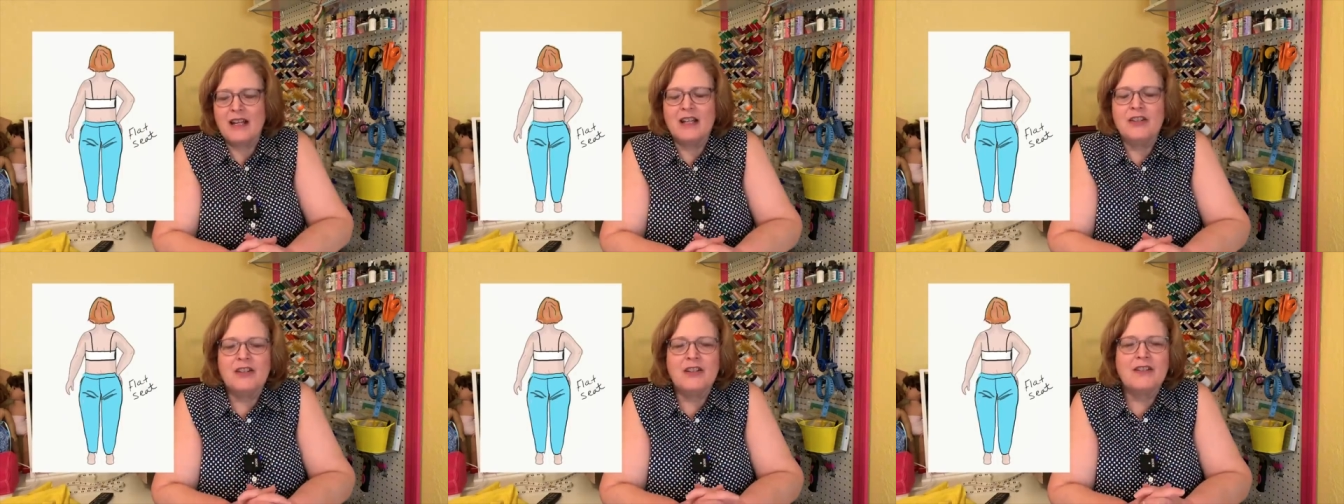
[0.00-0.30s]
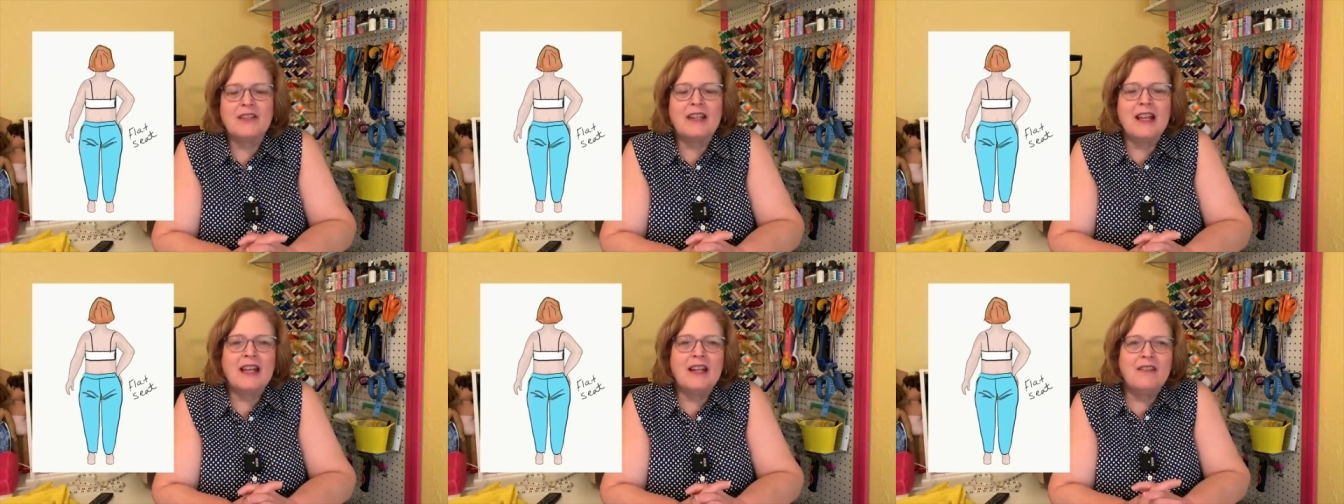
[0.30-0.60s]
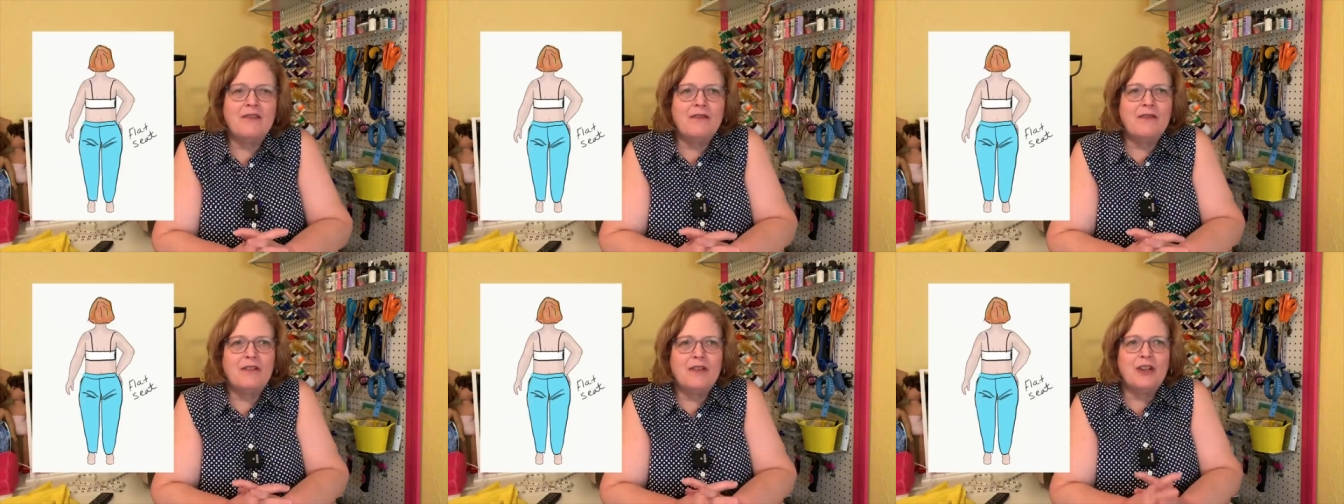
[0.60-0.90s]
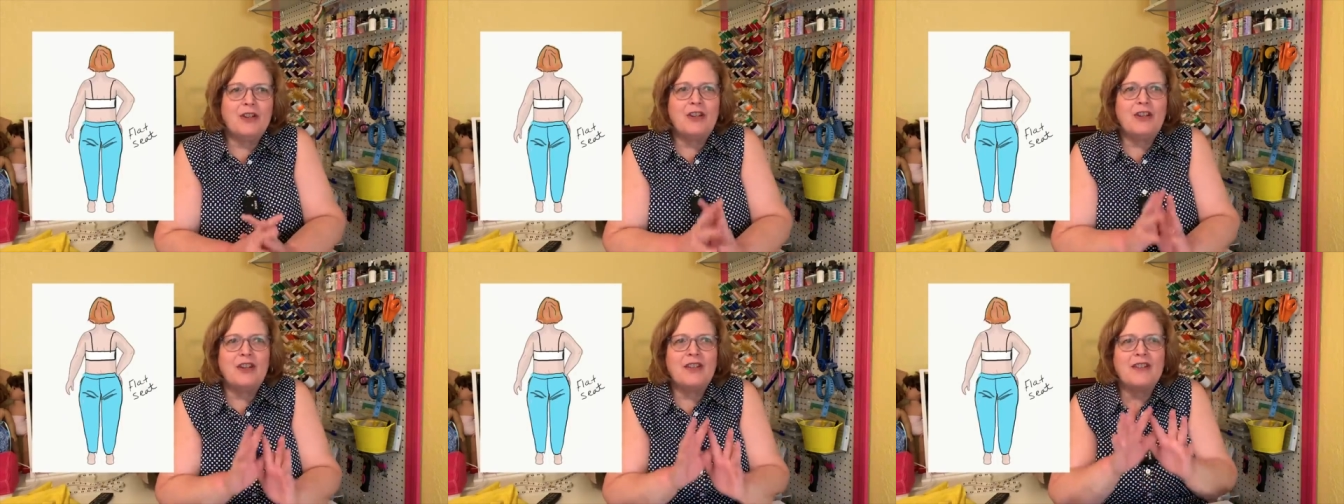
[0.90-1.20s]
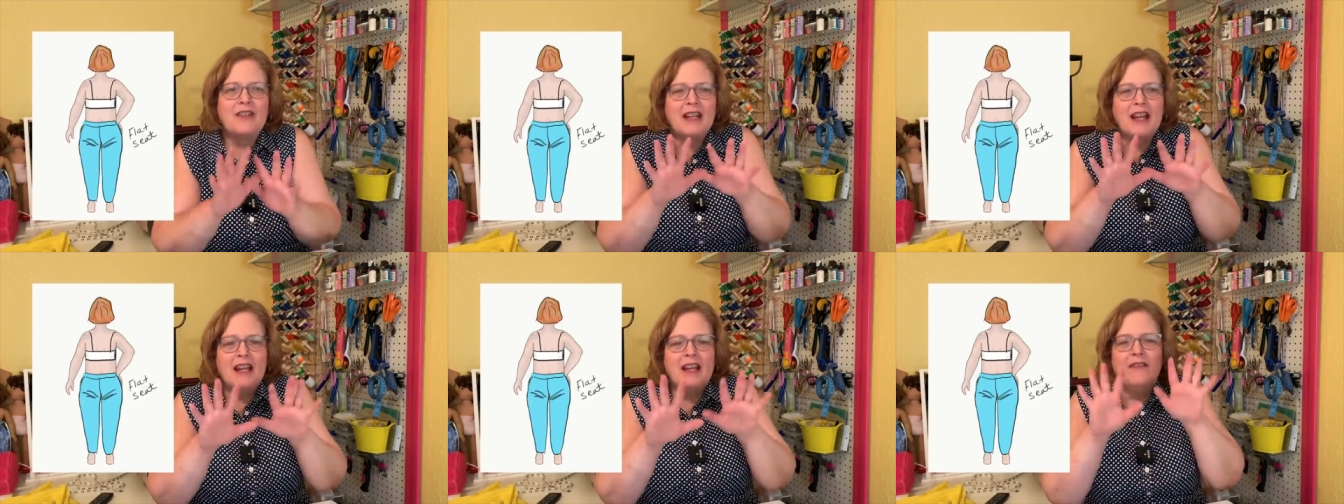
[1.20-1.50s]
It just kind of, you
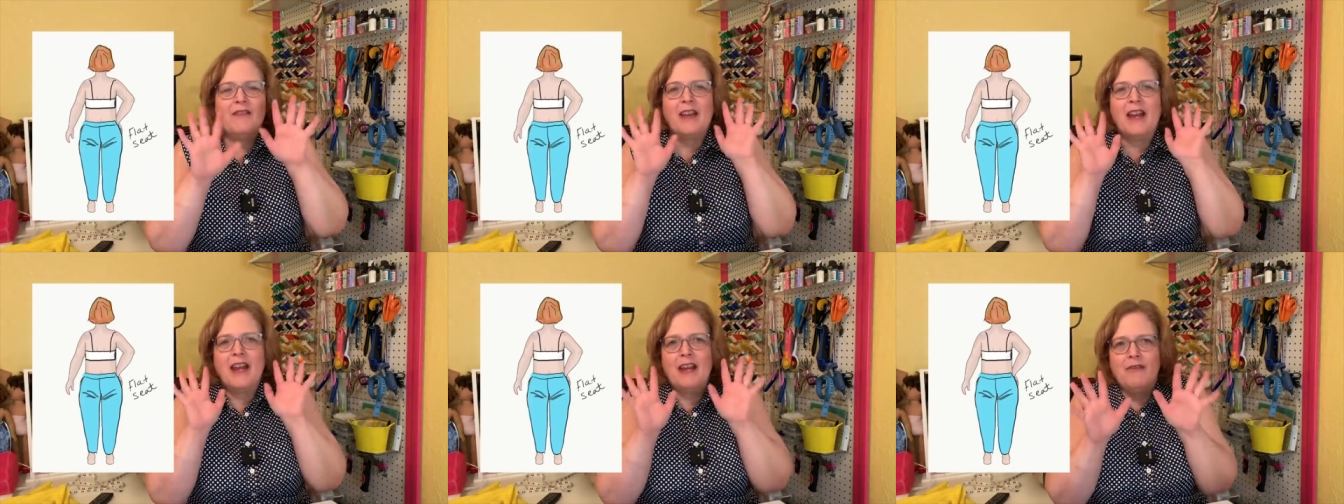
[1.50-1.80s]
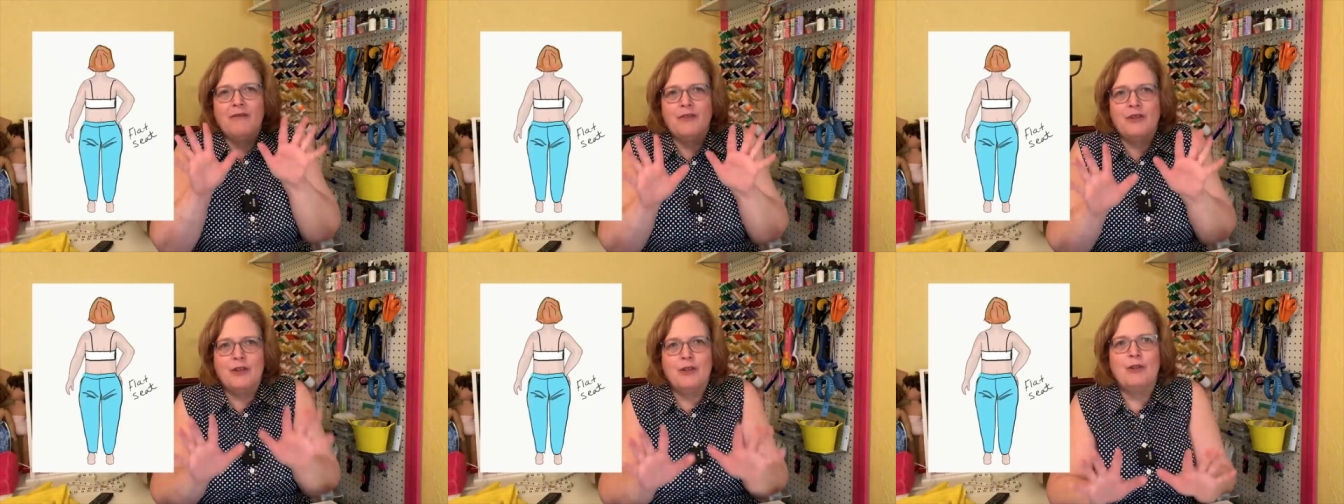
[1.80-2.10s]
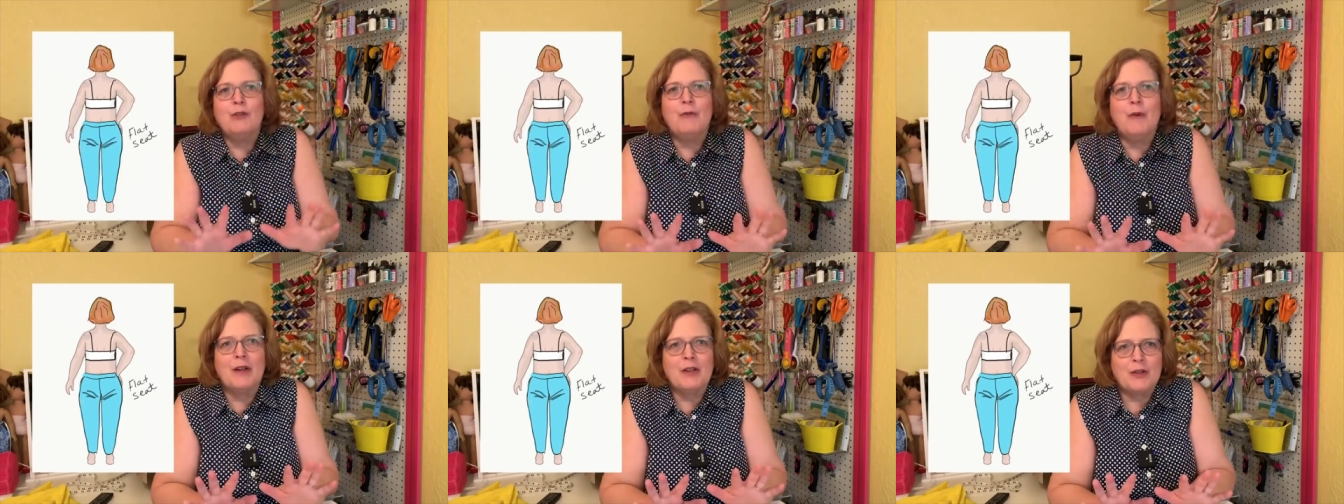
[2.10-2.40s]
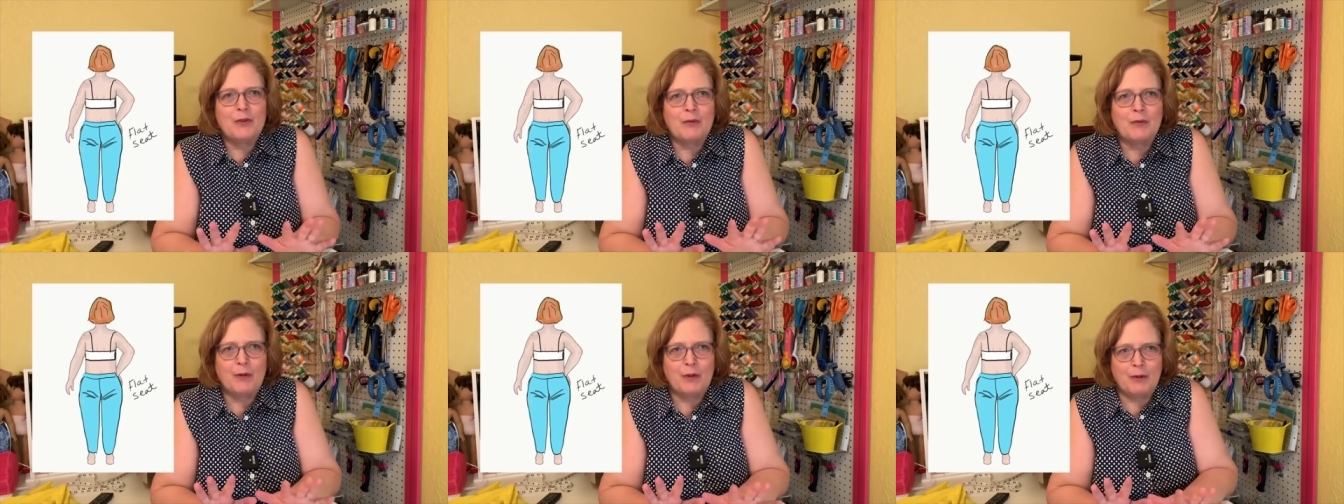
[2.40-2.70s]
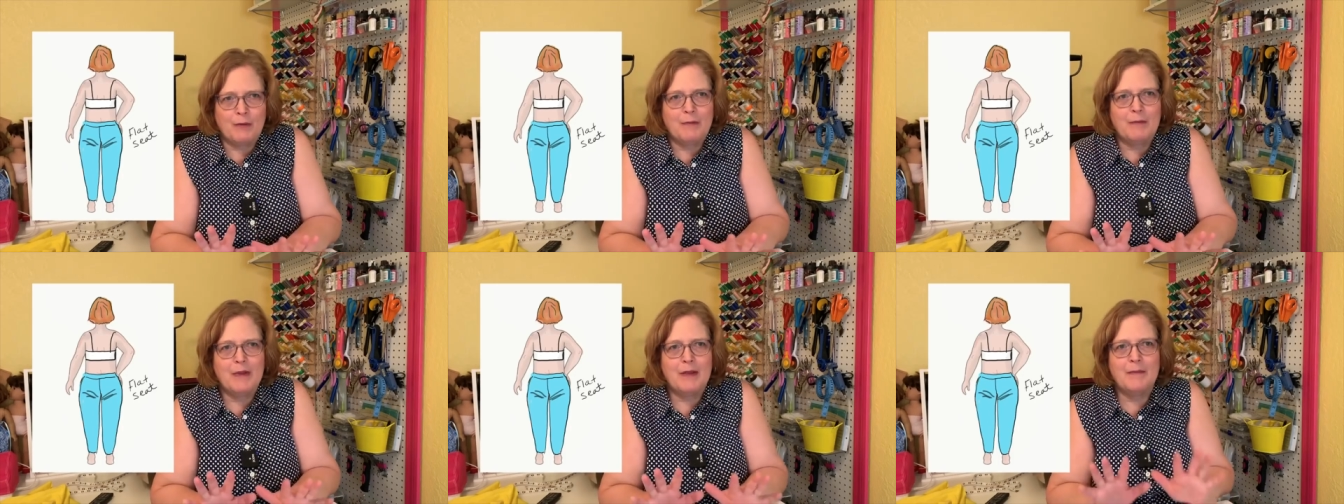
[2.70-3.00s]
just kind of have too much
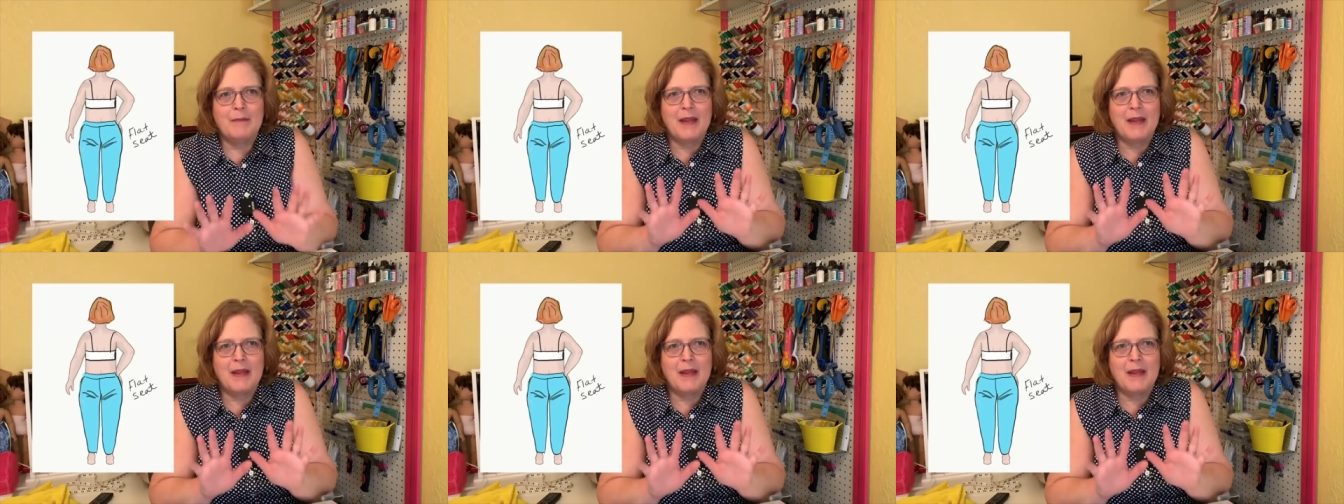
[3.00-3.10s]
room